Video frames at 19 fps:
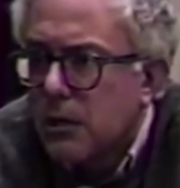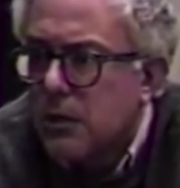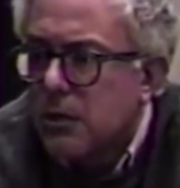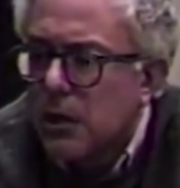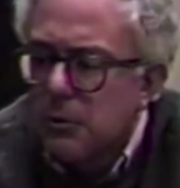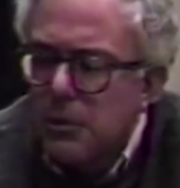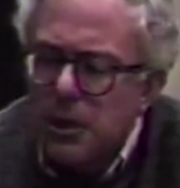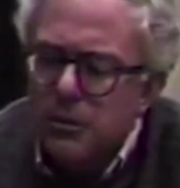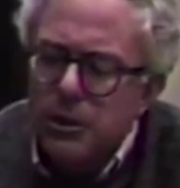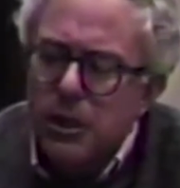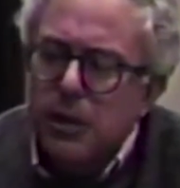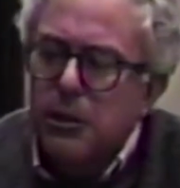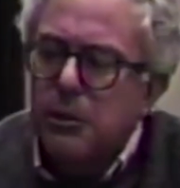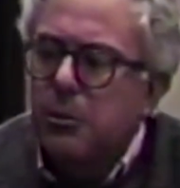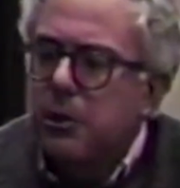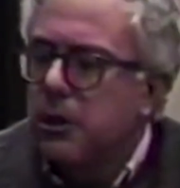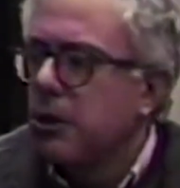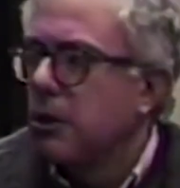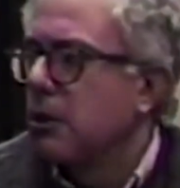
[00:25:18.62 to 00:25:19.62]
So sometimes you got
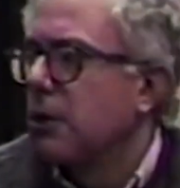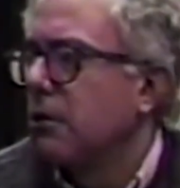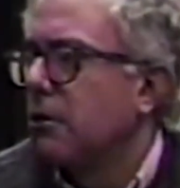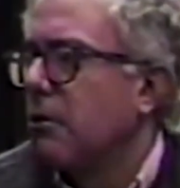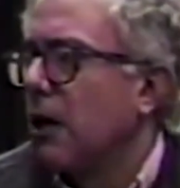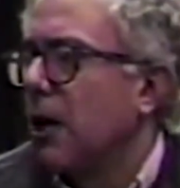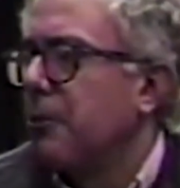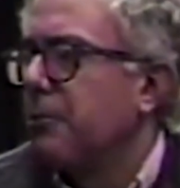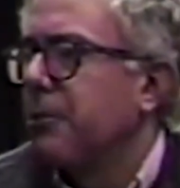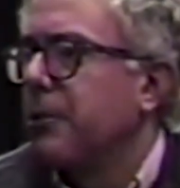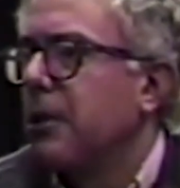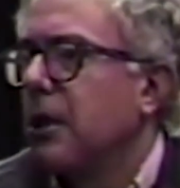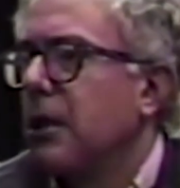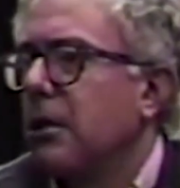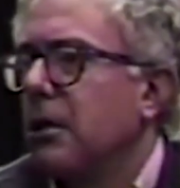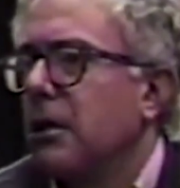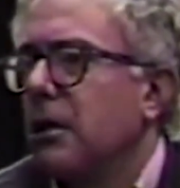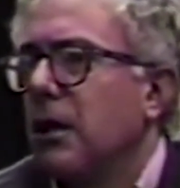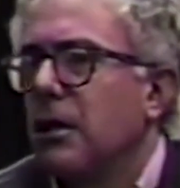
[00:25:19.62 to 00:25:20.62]
the political crap
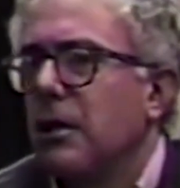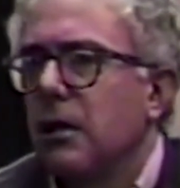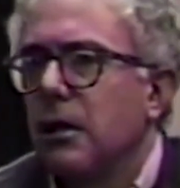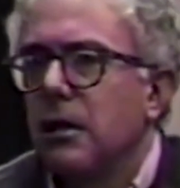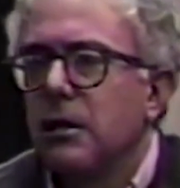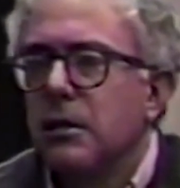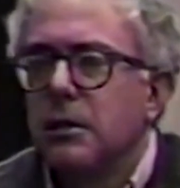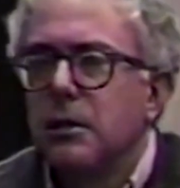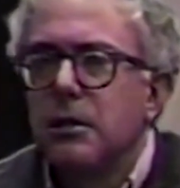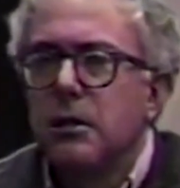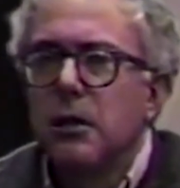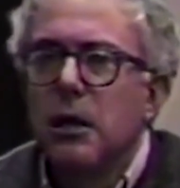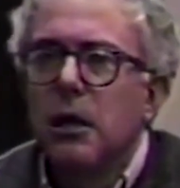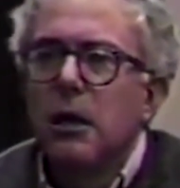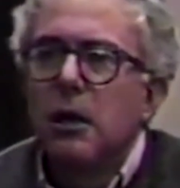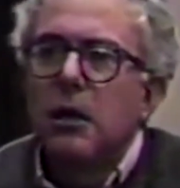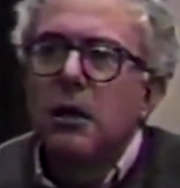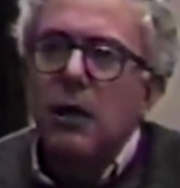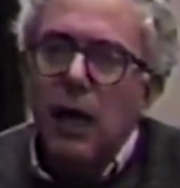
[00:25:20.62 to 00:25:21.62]
that is,
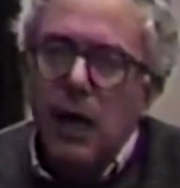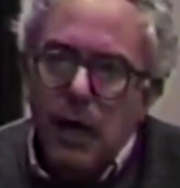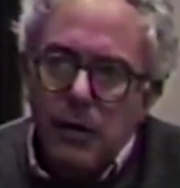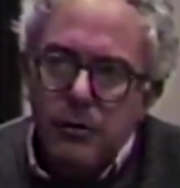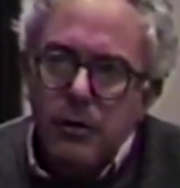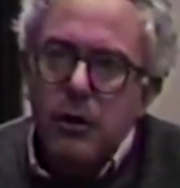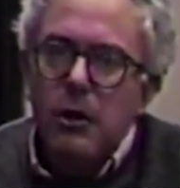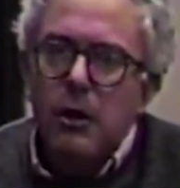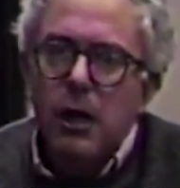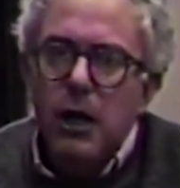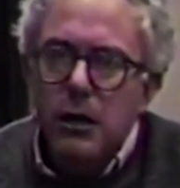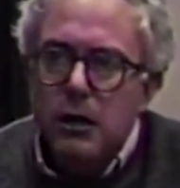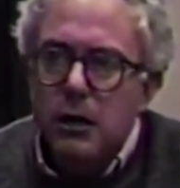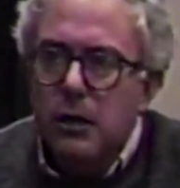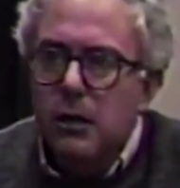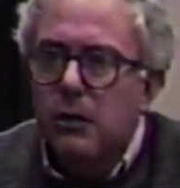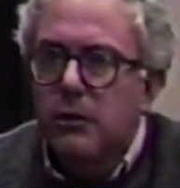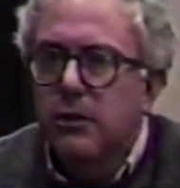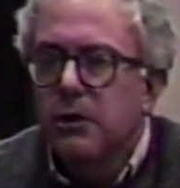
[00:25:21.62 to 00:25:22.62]
you have a good
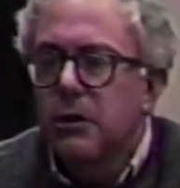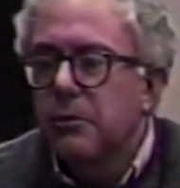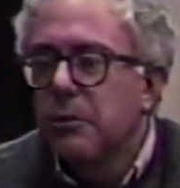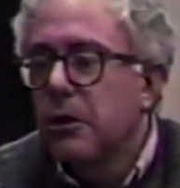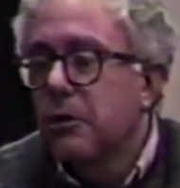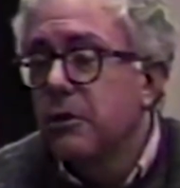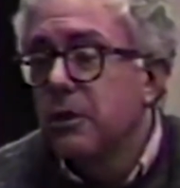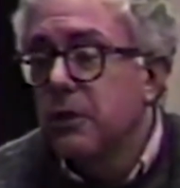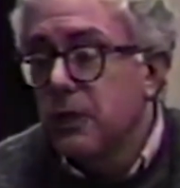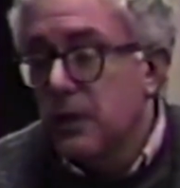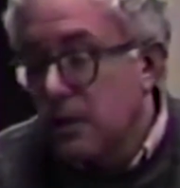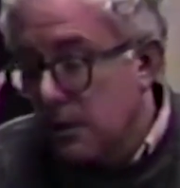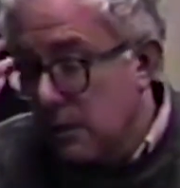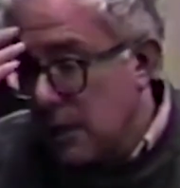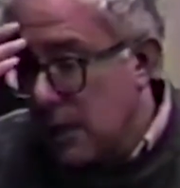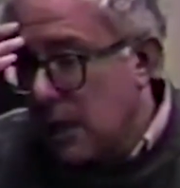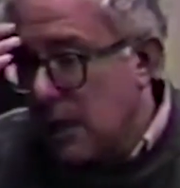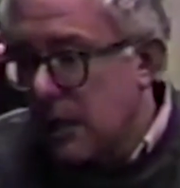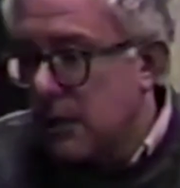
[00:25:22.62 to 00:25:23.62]
idea and your opponents say, oh
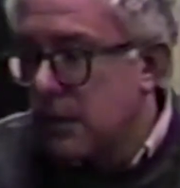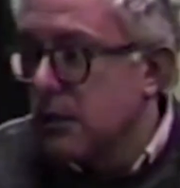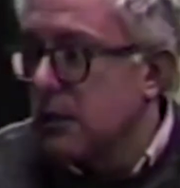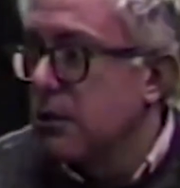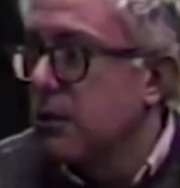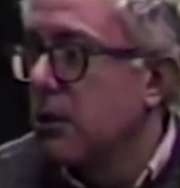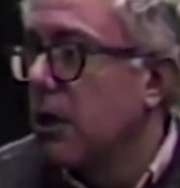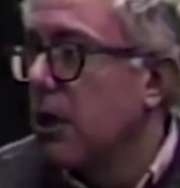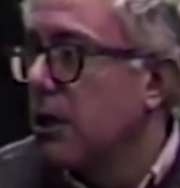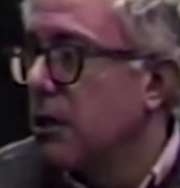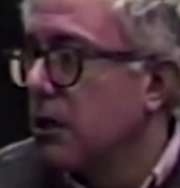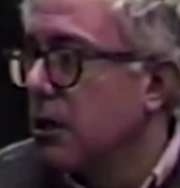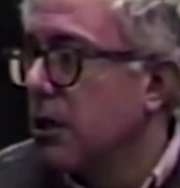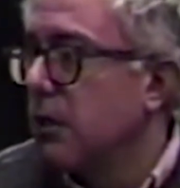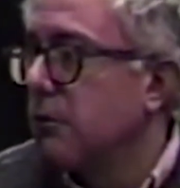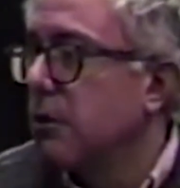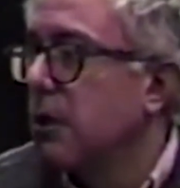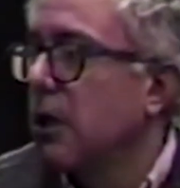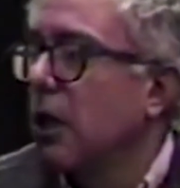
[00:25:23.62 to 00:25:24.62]
God, it's a good
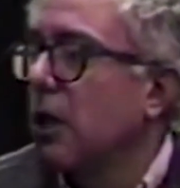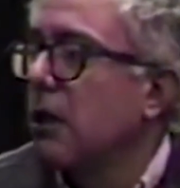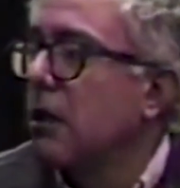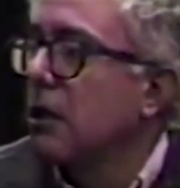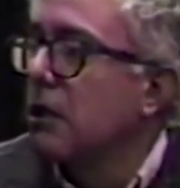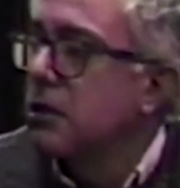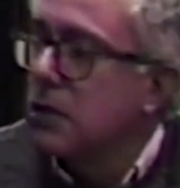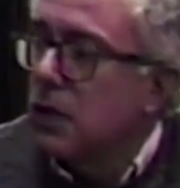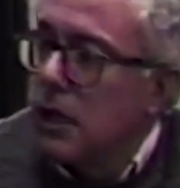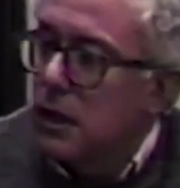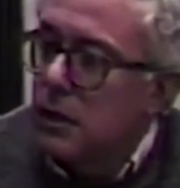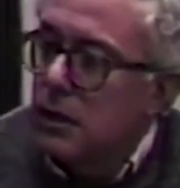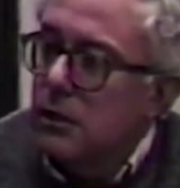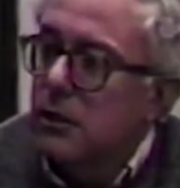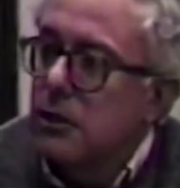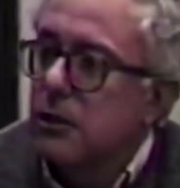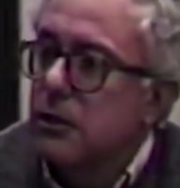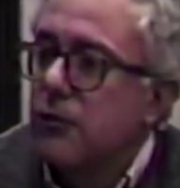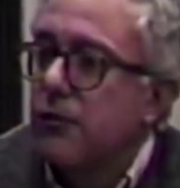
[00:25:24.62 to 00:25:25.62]
idea, we can't let
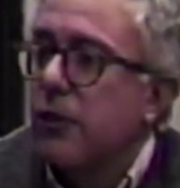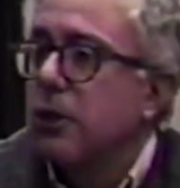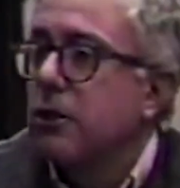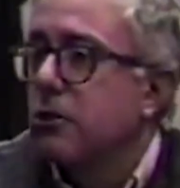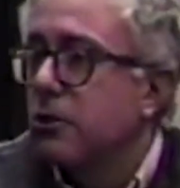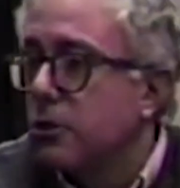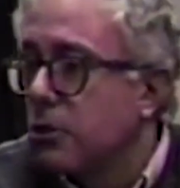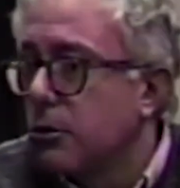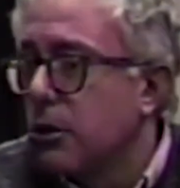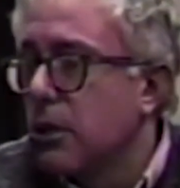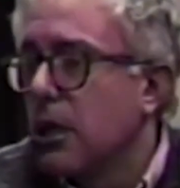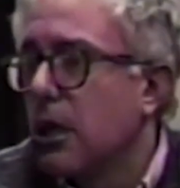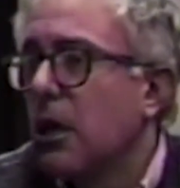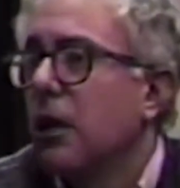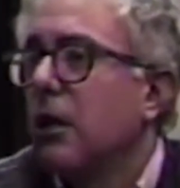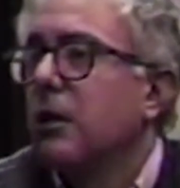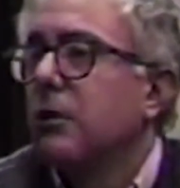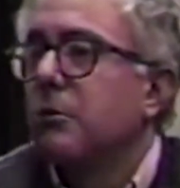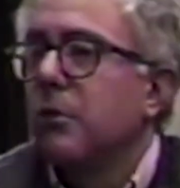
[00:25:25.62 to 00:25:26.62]
Sanders and his friends do it,
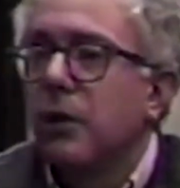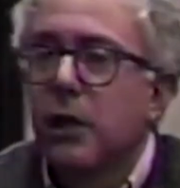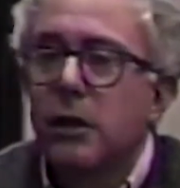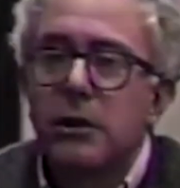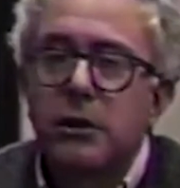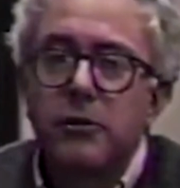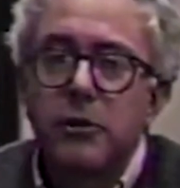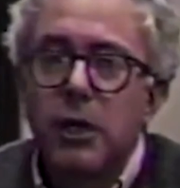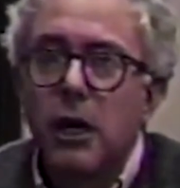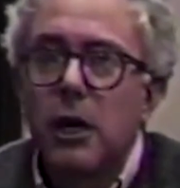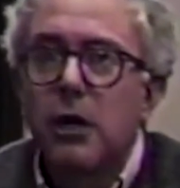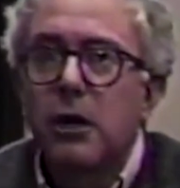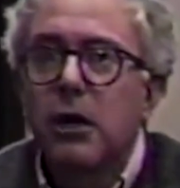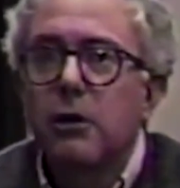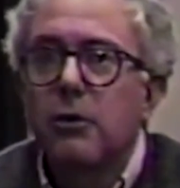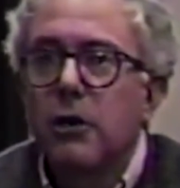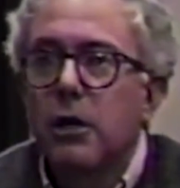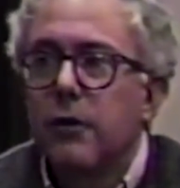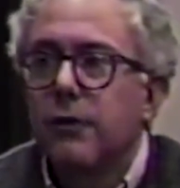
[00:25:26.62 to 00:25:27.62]
progressives can't
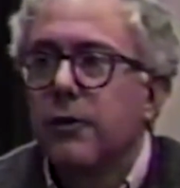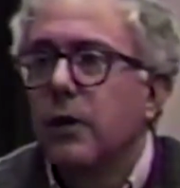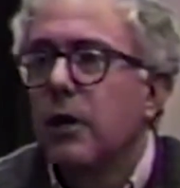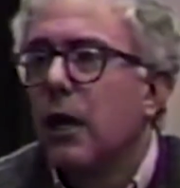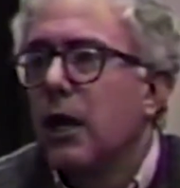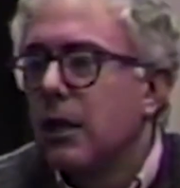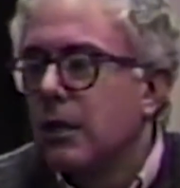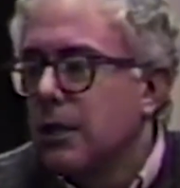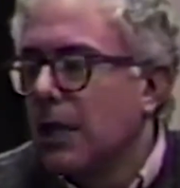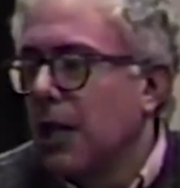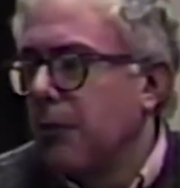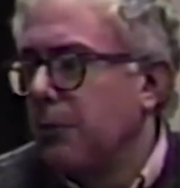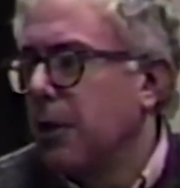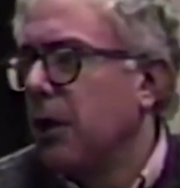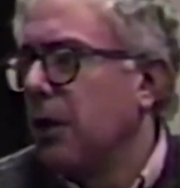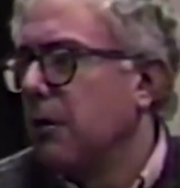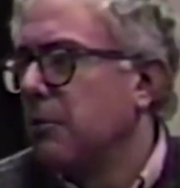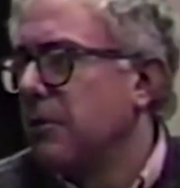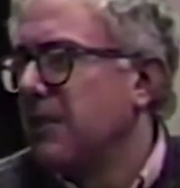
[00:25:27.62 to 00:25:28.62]
get credit for it. So that
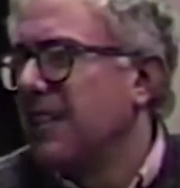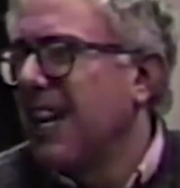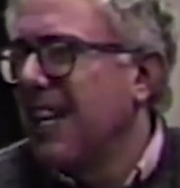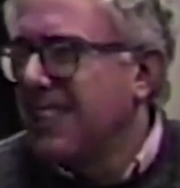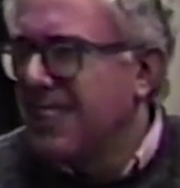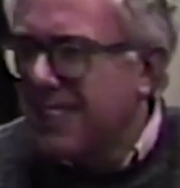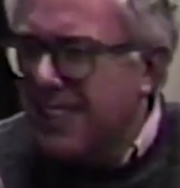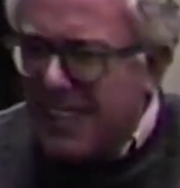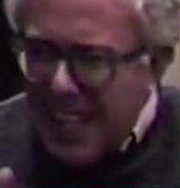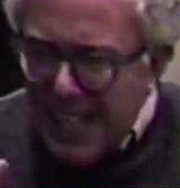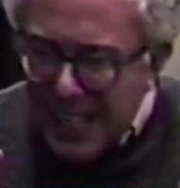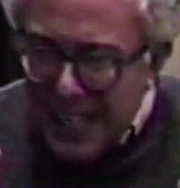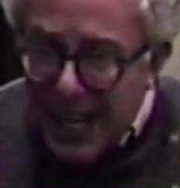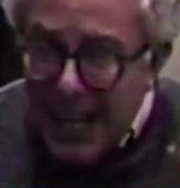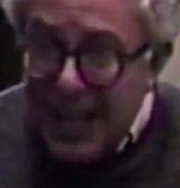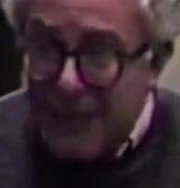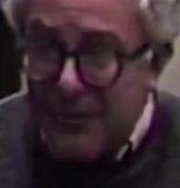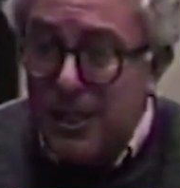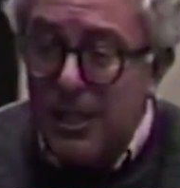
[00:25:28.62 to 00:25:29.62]
becomes, that
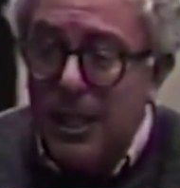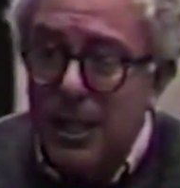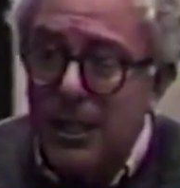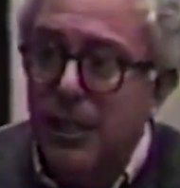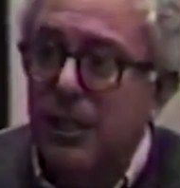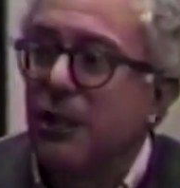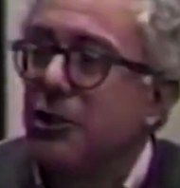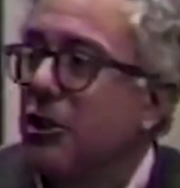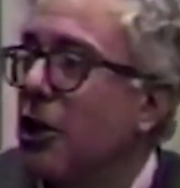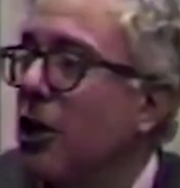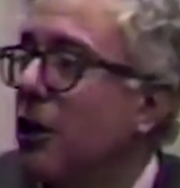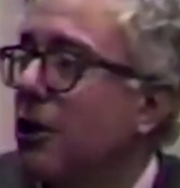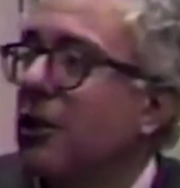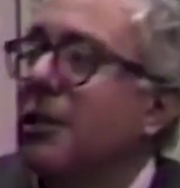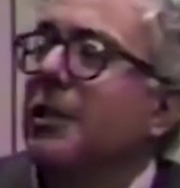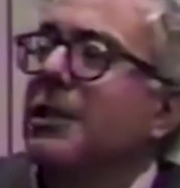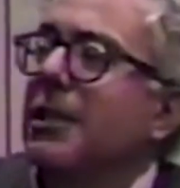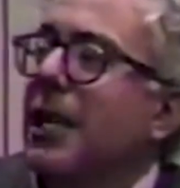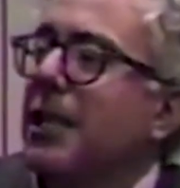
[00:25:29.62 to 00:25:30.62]
I have to tell you is the
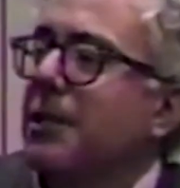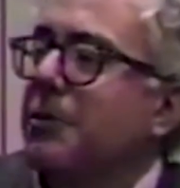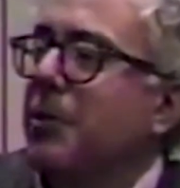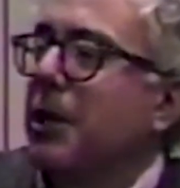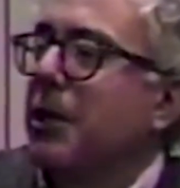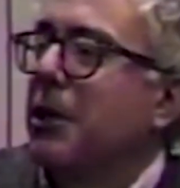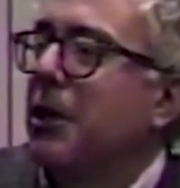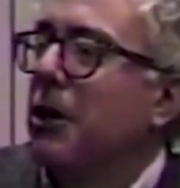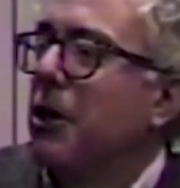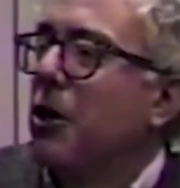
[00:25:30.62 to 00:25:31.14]
ugliest aspect.